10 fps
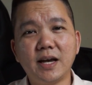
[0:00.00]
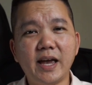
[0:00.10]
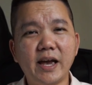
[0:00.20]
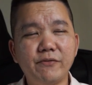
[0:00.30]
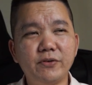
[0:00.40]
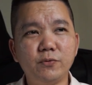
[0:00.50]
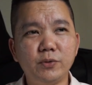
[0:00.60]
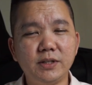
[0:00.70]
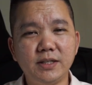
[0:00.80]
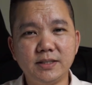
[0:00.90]
I haven't
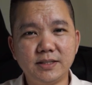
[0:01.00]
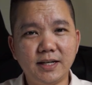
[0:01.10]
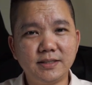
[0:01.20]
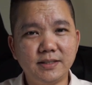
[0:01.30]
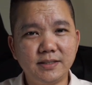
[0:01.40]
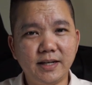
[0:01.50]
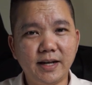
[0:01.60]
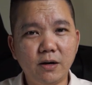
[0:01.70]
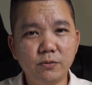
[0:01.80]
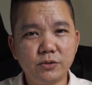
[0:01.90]
really tested that
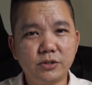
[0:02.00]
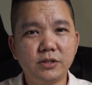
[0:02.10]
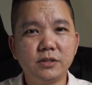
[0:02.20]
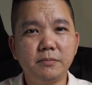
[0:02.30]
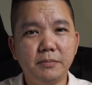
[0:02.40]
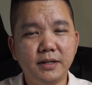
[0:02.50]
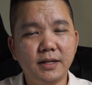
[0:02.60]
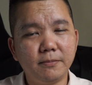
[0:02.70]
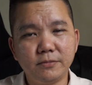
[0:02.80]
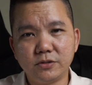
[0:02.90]
out, but
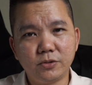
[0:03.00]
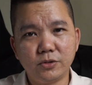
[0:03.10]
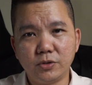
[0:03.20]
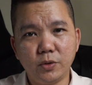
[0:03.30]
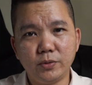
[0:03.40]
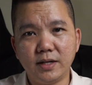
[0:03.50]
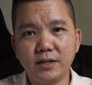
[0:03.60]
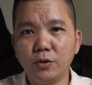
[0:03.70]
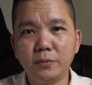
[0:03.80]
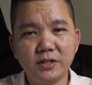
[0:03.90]
I'm just going to go
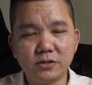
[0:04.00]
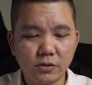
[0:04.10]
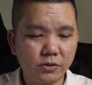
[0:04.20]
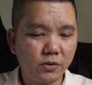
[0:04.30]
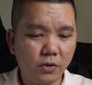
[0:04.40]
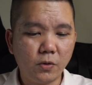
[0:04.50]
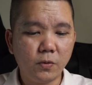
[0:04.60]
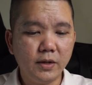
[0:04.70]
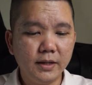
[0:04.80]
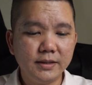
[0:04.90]
that nobody's going to go
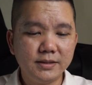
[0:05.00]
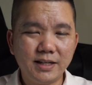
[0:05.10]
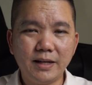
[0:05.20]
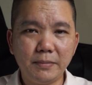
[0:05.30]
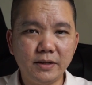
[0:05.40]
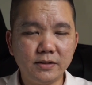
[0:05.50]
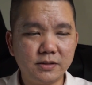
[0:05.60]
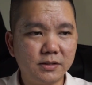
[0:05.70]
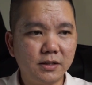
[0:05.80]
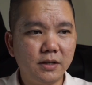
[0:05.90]
10
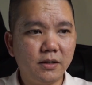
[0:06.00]
meters